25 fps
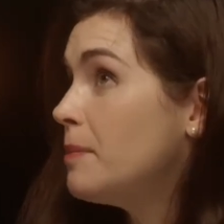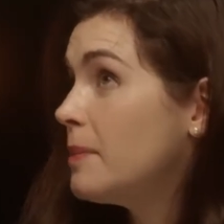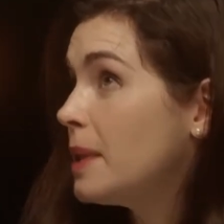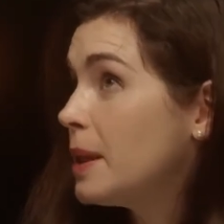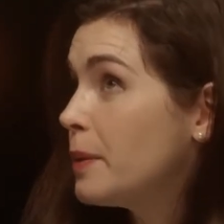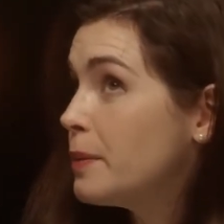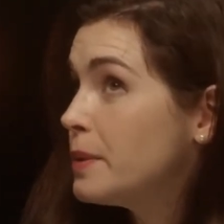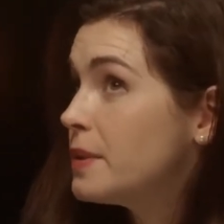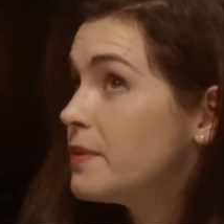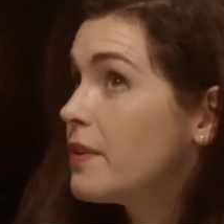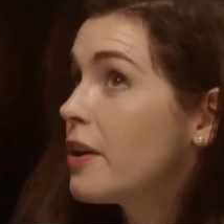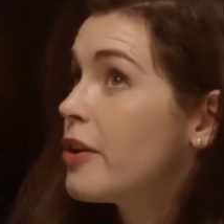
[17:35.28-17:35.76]

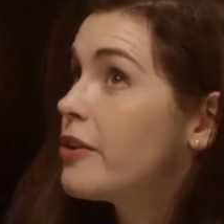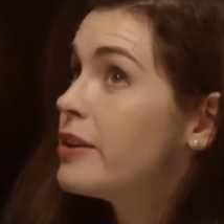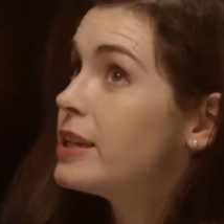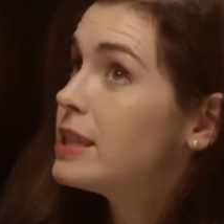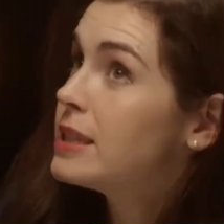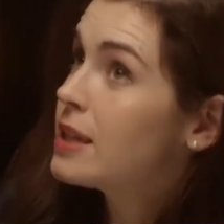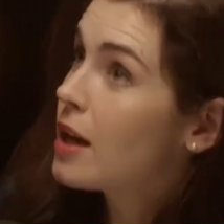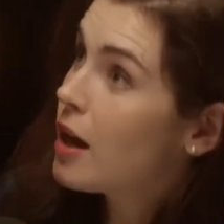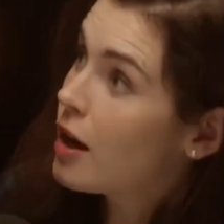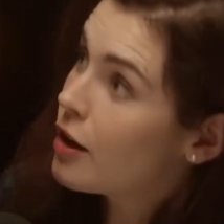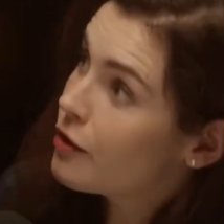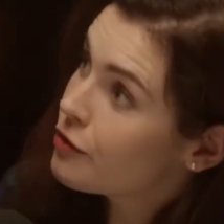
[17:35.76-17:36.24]
It was very
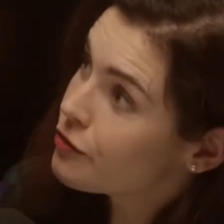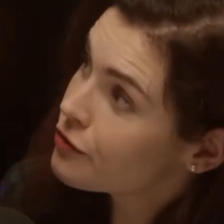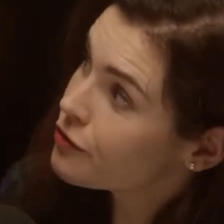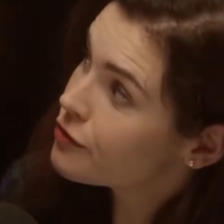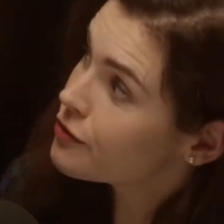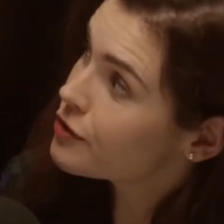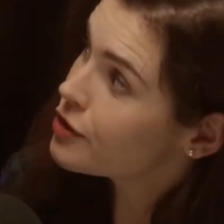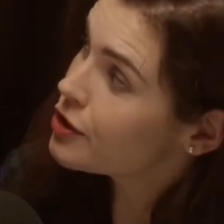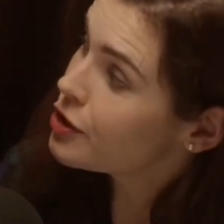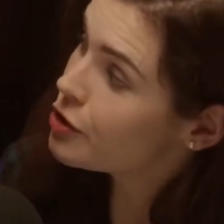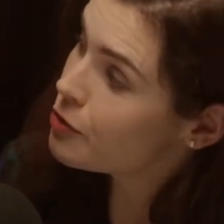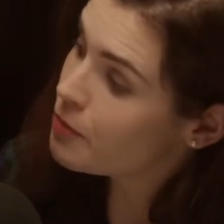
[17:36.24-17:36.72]

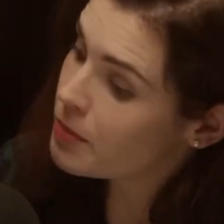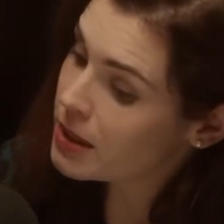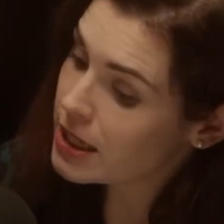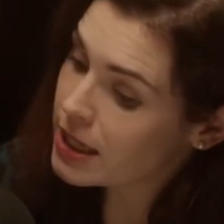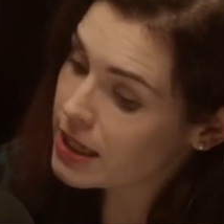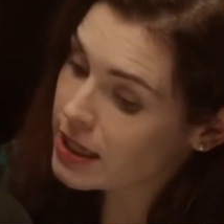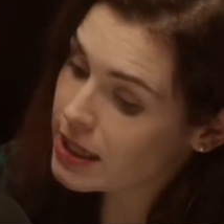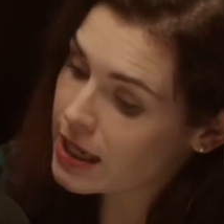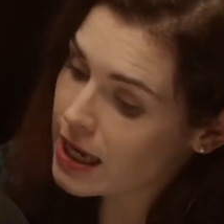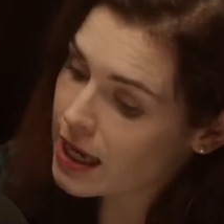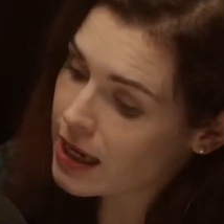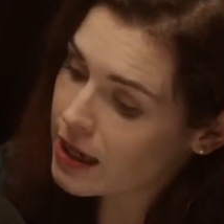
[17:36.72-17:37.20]
tough to
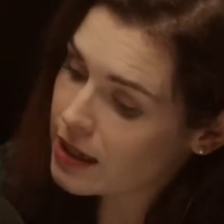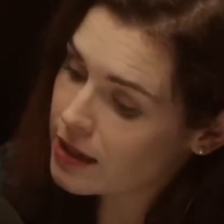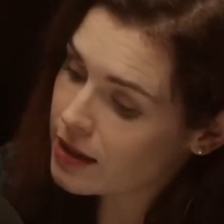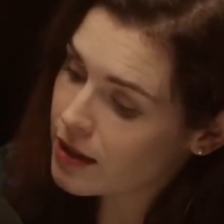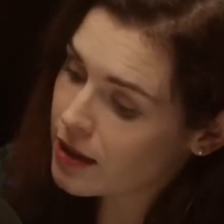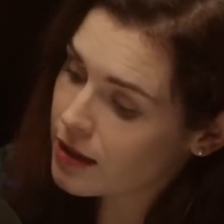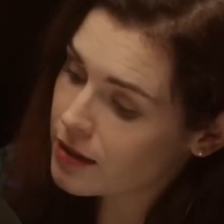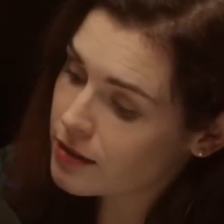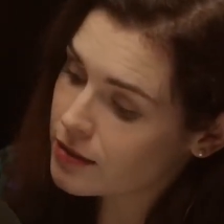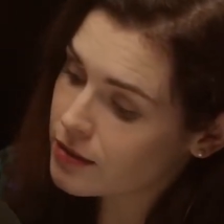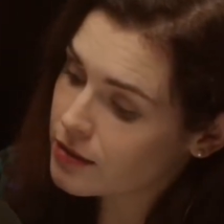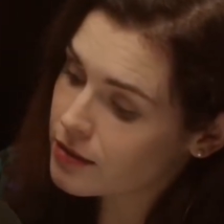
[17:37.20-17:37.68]
be an
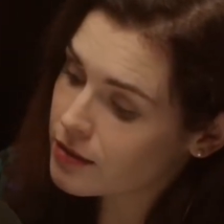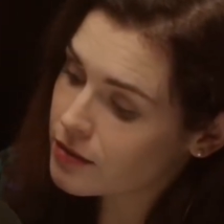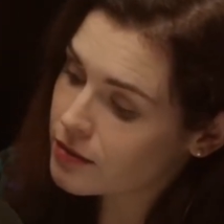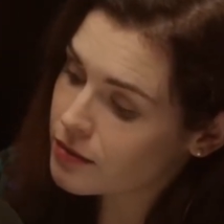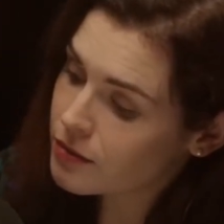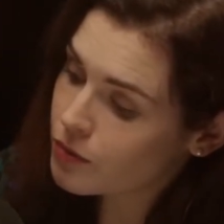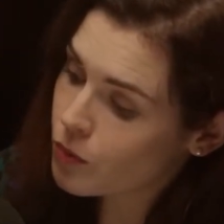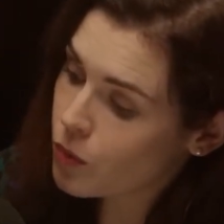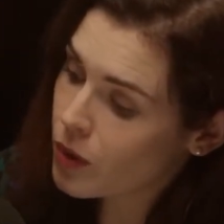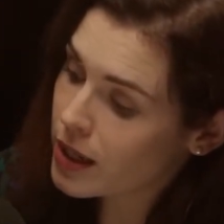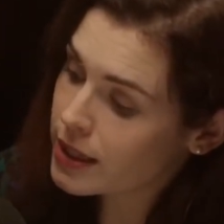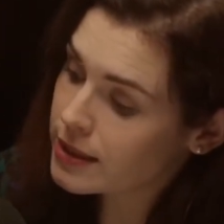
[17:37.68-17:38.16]

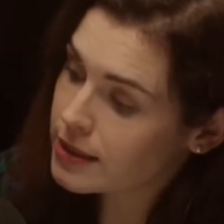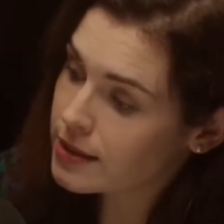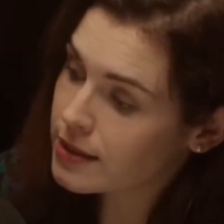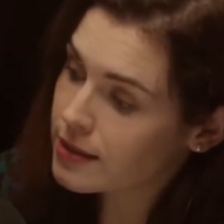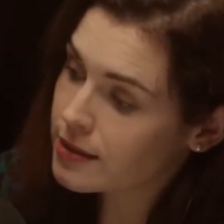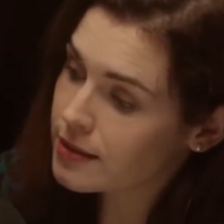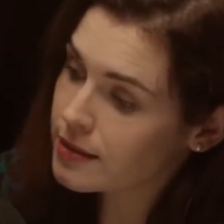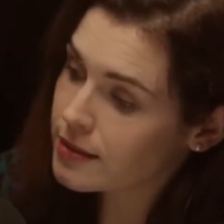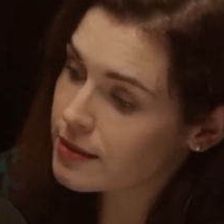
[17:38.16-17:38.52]
unwed